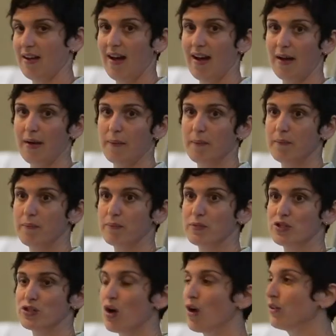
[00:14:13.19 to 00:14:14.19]
Um,
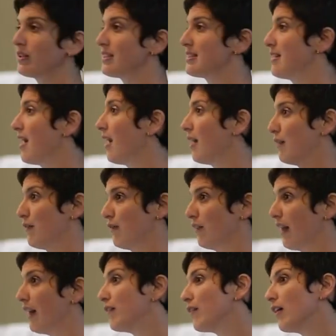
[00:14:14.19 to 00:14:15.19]
salt is not a
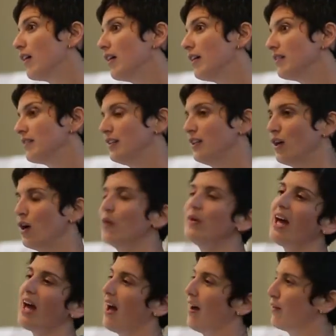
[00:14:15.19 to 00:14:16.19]
flavor, you know.
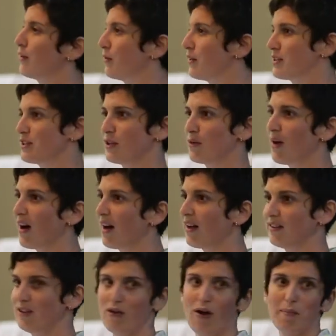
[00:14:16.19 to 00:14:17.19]
Yeah, every once in a
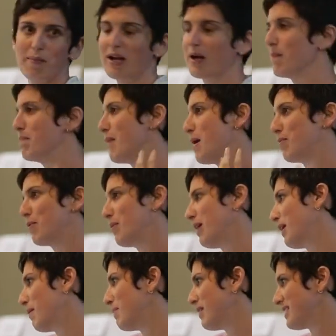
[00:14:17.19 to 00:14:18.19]
while, you know, I make a maple
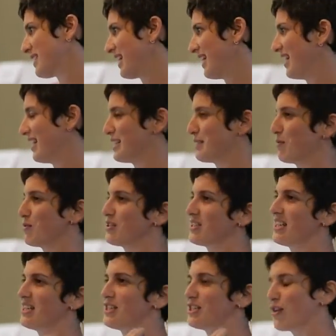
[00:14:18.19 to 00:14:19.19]
bacon biscuit and it's supposed
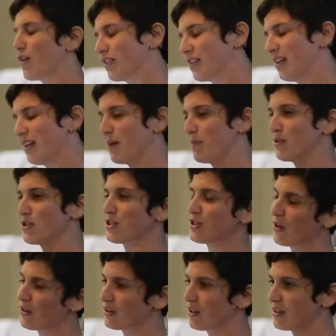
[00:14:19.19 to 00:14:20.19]
to taste salty, and I put
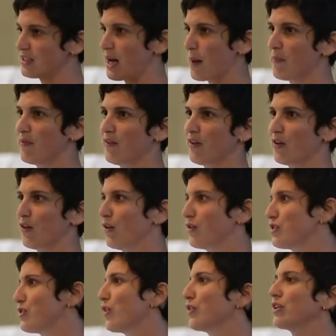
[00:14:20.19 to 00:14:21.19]
salt on top of it, or
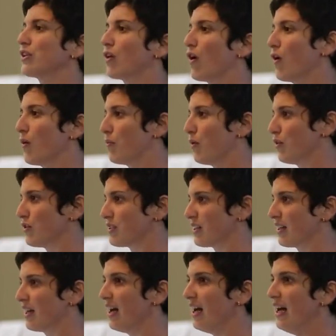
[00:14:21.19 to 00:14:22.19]
salted caramels,
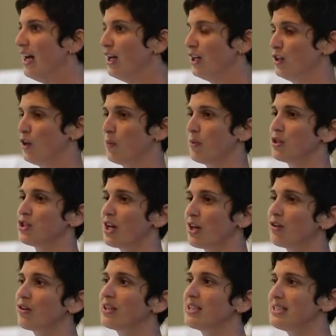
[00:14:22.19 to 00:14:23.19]
and you know. But
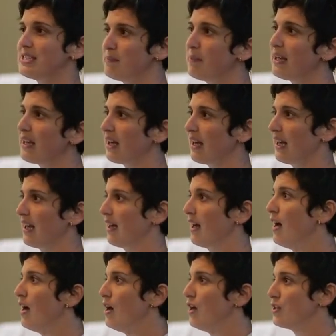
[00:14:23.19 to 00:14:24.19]
generally
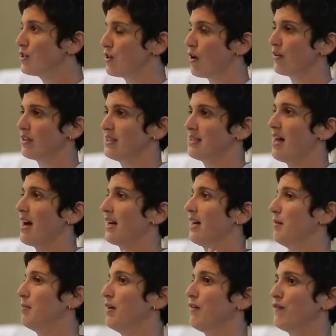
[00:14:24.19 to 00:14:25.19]
speaking, salt is not
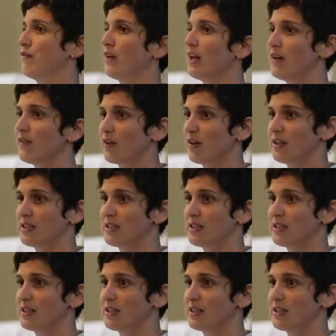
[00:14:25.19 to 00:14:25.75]
going to be a flavor.